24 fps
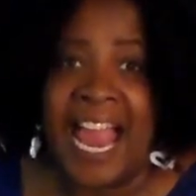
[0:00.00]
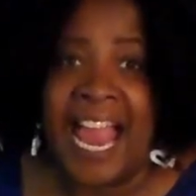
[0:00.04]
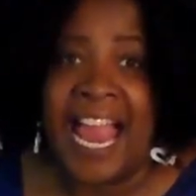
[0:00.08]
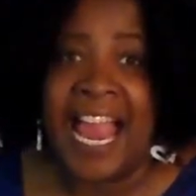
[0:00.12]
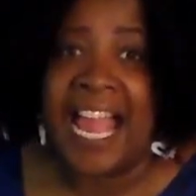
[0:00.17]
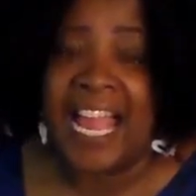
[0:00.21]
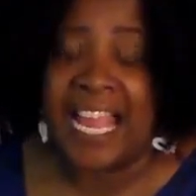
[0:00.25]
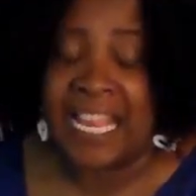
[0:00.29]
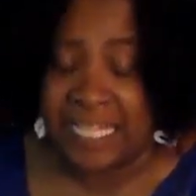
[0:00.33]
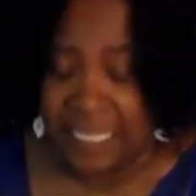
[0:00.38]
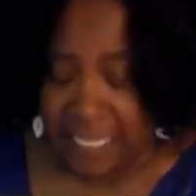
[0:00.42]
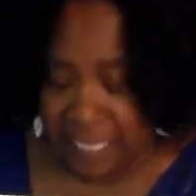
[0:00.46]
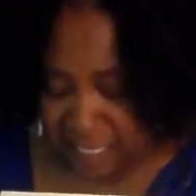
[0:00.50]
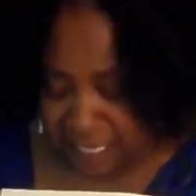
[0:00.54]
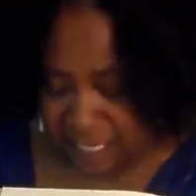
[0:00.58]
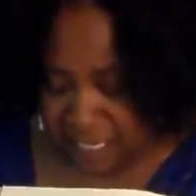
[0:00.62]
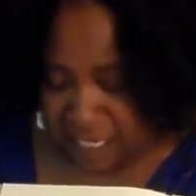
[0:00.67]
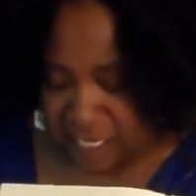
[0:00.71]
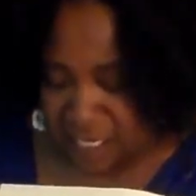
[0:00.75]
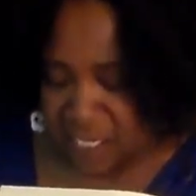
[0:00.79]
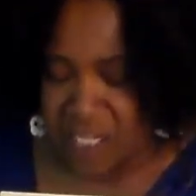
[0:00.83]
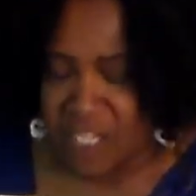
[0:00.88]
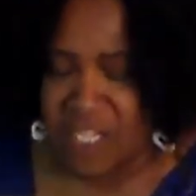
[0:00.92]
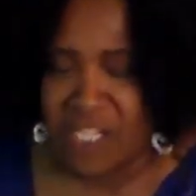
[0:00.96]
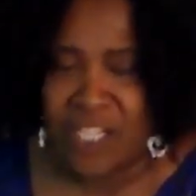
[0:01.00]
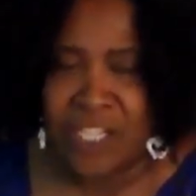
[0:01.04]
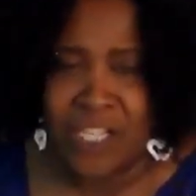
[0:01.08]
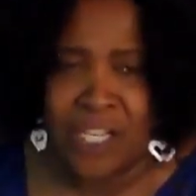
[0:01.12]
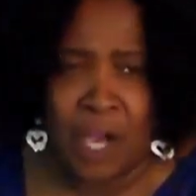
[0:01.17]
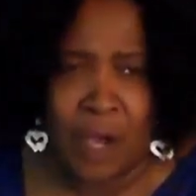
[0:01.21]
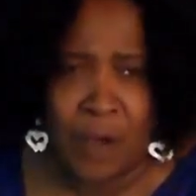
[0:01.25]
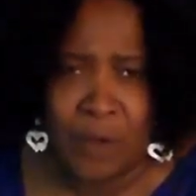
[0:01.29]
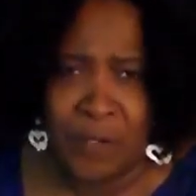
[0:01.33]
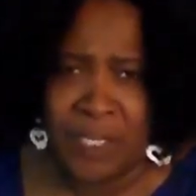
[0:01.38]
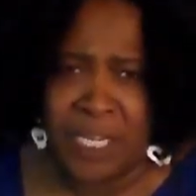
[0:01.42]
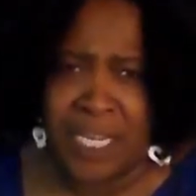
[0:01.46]
And
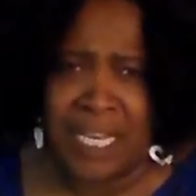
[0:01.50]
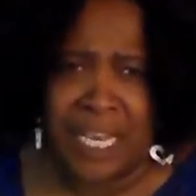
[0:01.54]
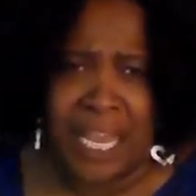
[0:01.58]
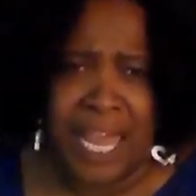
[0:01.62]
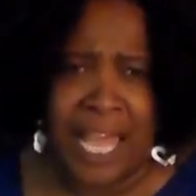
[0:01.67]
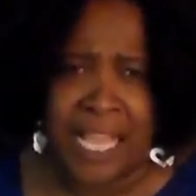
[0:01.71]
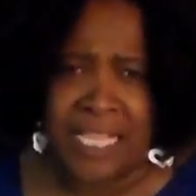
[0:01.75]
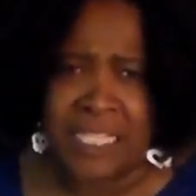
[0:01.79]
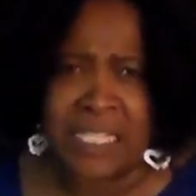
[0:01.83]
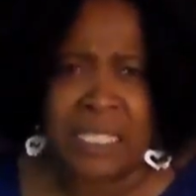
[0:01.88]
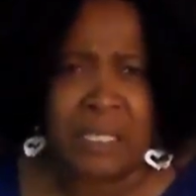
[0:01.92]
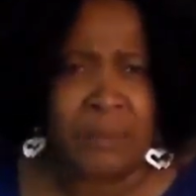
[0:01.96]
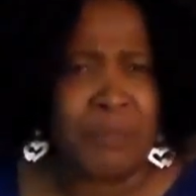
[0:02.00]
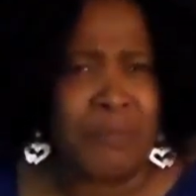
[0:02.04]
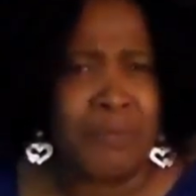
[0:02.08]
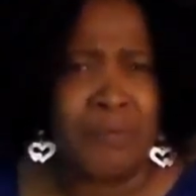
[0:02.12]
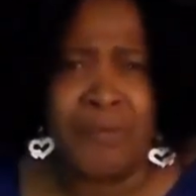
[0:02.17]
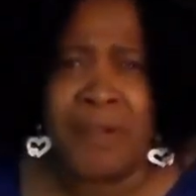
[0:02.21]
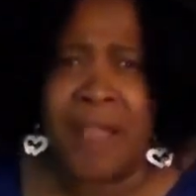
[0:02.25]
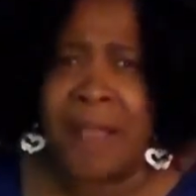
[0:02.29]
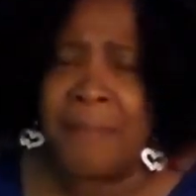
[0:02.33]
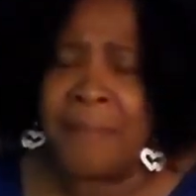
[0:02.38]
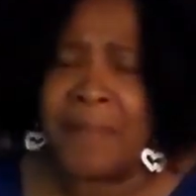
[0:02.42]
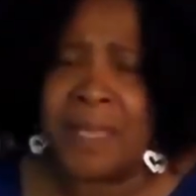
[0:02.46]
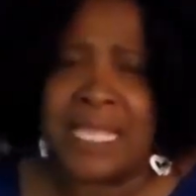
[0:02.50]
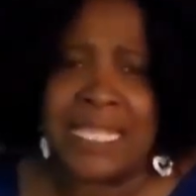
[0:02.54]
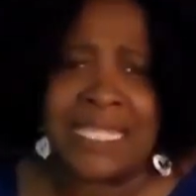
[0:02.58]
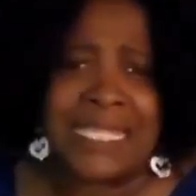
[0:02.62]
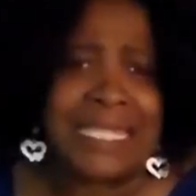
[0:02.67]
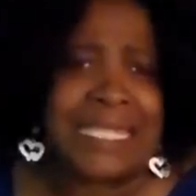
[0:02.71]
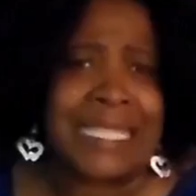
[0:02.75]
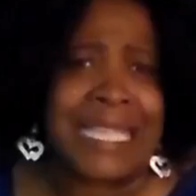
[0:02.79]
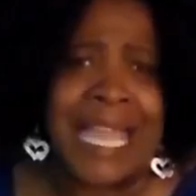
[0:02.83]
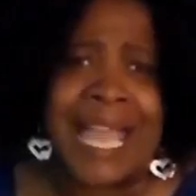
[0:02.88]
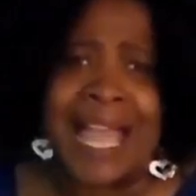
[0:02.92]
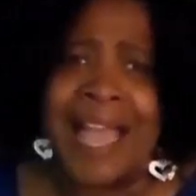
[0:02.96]
Goldilocks
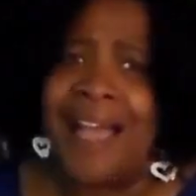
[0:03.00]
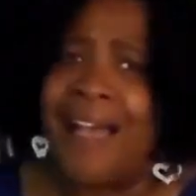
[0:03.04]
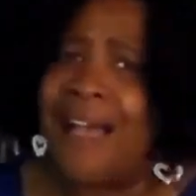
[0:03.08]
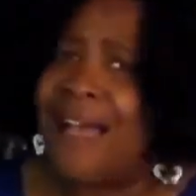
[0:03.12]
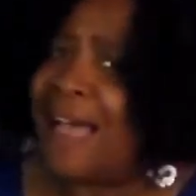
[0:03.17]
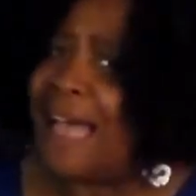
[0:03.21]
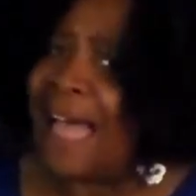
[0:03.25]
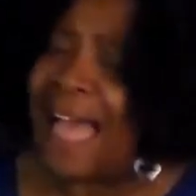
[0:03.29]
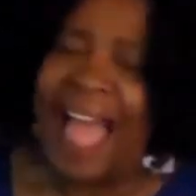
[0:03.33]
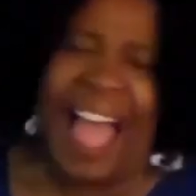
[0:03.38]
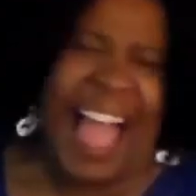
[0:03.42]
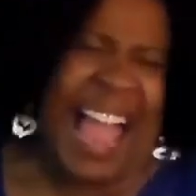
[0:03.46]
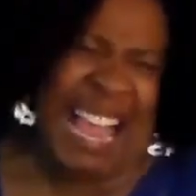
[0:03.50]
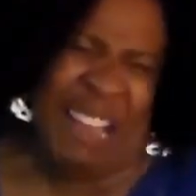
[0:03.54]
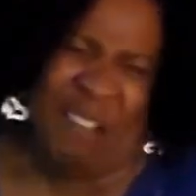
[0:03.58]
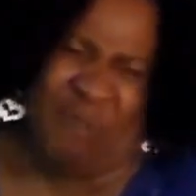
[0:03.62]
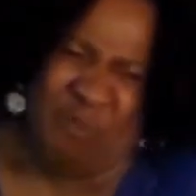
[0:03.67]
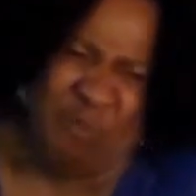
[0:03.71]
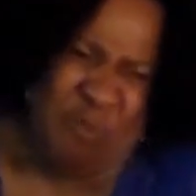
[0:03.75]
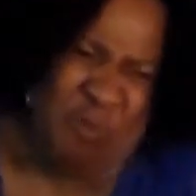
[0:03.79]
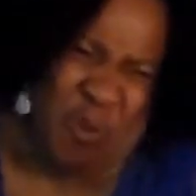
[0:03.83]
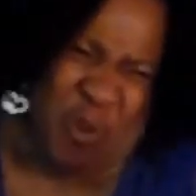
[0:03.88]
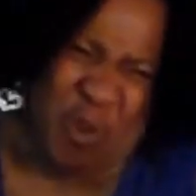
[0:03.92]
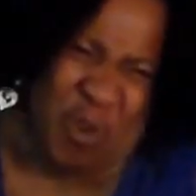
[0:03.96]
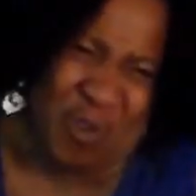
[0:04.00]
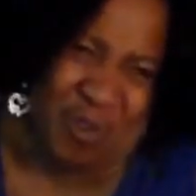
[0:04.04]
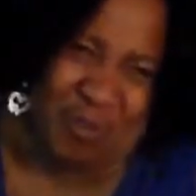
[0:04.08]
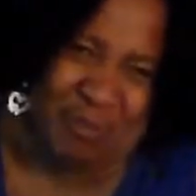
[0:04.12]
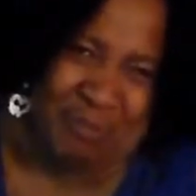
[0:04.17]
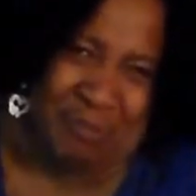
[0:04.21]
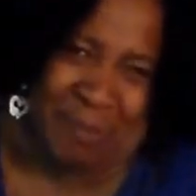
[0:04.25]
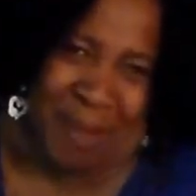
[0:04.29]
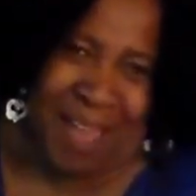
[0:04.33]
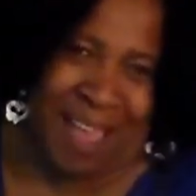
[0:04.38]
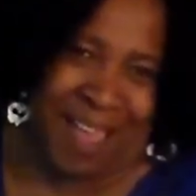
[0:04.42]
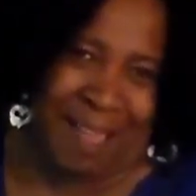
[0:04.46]
promised, "I
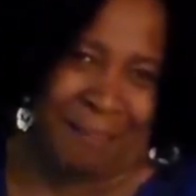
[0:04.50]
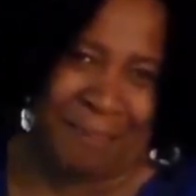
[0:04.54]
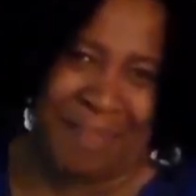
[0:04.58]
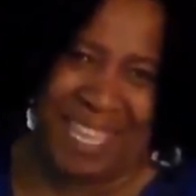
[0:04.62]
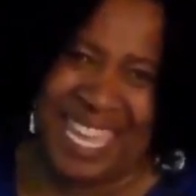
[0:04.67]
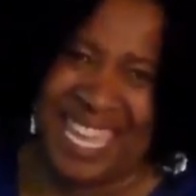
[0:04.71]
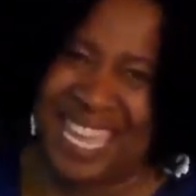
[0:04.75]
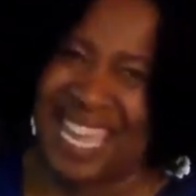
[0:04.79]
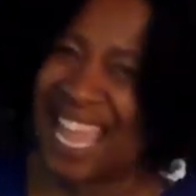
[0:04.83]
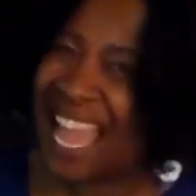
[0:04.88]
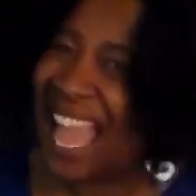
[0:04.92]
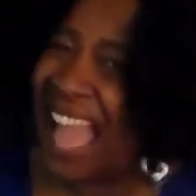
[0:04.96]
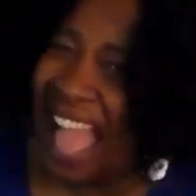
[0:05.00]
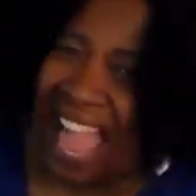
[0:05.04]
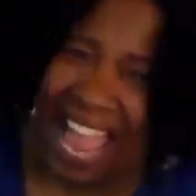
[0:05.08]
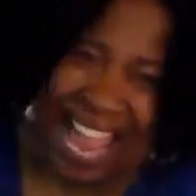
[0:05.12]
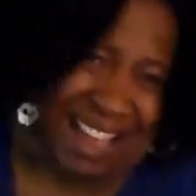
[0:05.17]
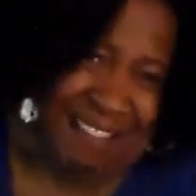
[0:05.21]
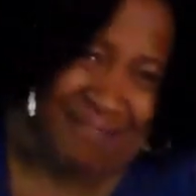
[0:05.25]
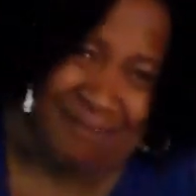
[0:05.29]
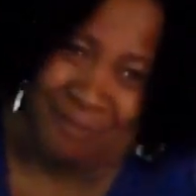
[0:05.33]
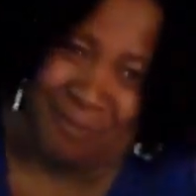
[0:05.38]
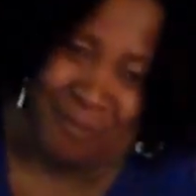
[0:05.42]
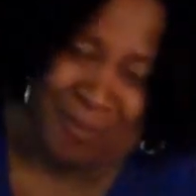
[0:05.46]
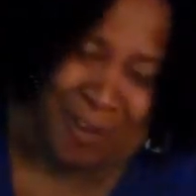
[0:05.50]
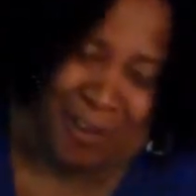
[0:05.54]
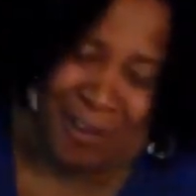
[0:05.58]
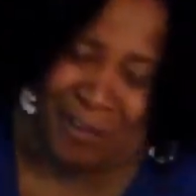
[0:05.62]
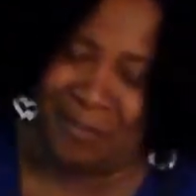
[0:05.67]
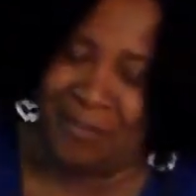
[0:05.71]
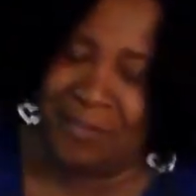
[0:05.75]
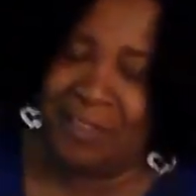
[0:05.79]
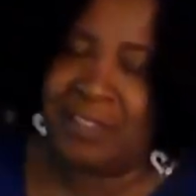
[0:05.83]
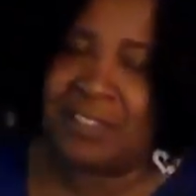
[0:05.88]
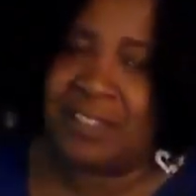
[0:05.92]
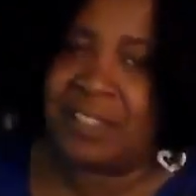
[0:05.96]
won't, Mommy, I
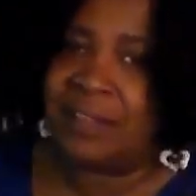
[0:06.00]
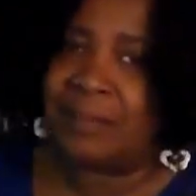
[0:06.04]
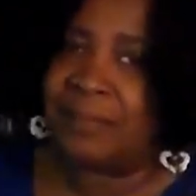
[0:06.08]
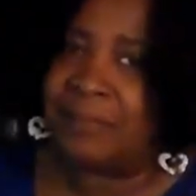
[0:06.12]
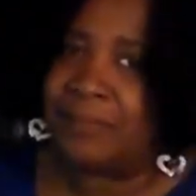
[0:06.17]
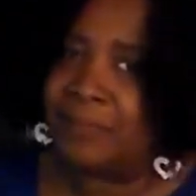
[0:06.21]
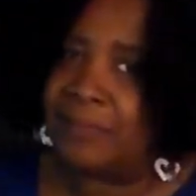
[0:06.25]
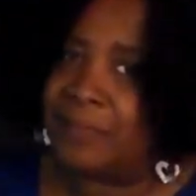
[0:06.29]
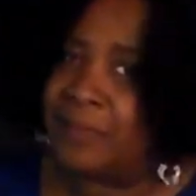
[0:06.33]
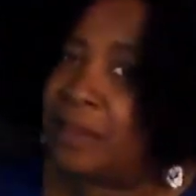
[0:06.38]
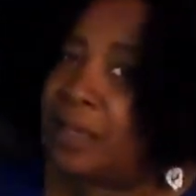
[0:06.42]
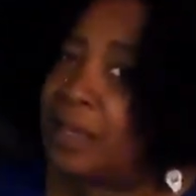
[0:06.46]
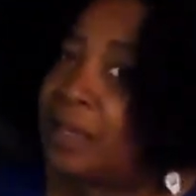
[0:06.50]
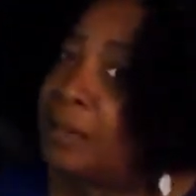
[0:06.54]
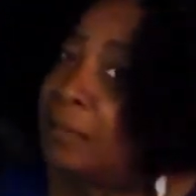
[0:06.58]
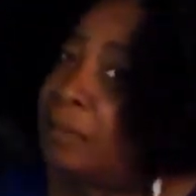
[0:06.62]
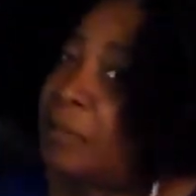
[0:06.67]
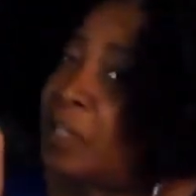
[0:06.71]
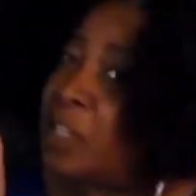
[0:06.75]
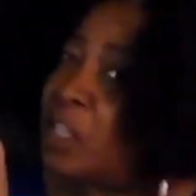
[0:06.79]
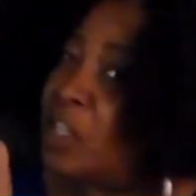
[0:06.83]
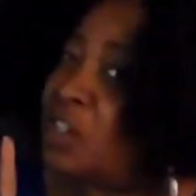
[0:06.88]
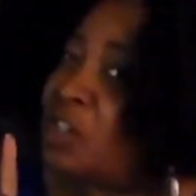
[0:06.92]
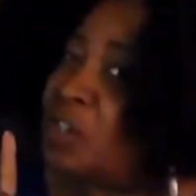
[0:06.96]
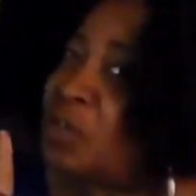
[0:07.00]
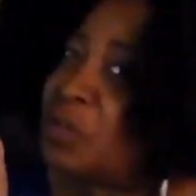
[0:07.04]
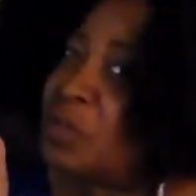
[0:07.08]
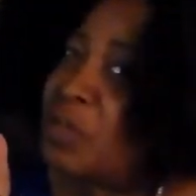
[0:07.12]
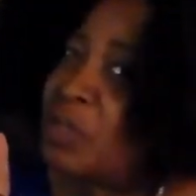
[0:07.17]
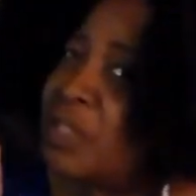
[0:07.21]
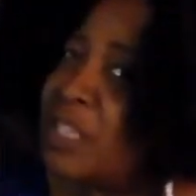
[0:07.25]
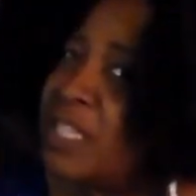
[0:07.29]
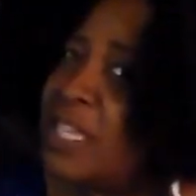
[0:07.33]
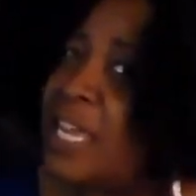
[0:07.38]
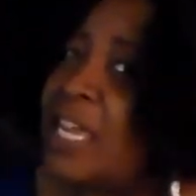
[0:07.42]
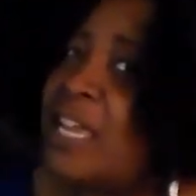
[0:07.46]
won't." But the
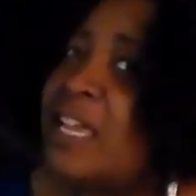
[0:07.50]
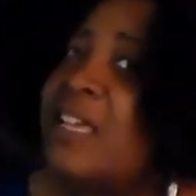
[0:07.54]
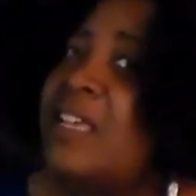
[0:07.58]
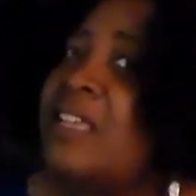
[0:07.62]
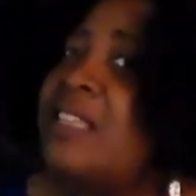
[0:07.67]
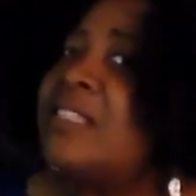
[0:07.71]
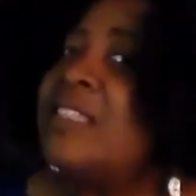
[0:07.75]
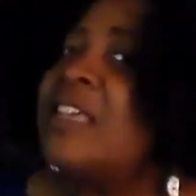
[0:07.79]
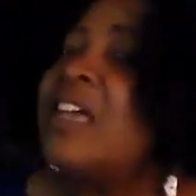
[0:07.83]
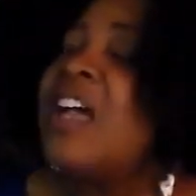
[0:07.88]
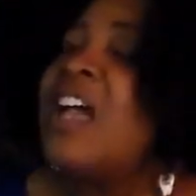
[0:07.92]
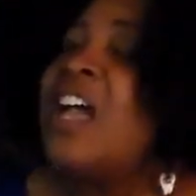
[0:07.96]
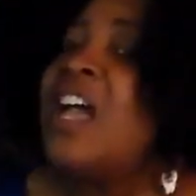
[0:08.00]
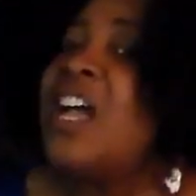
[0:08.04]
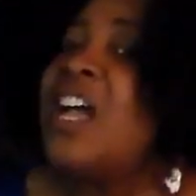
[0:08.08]
truth is,